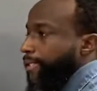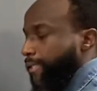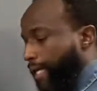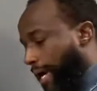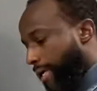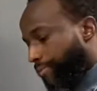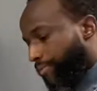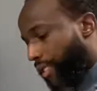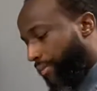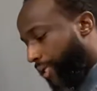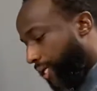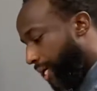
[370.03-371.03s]
All right,
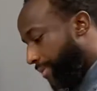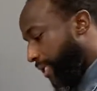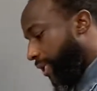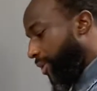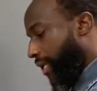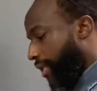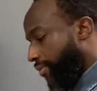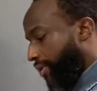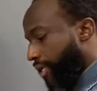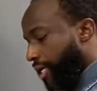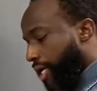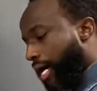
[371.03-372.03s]
give me. A, I'm gonna give you another one.
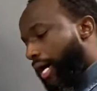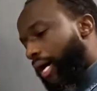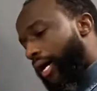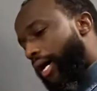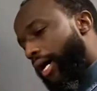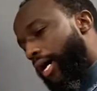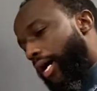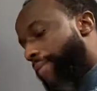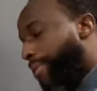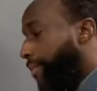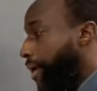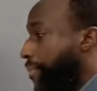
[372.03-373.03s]
Uh,
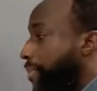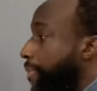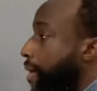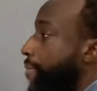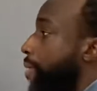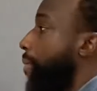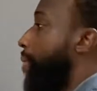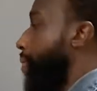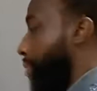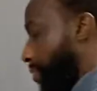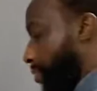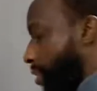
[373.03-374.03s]
blah, blah, blah, blah, blah, blah,
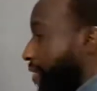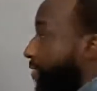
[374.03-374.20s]
blah. What if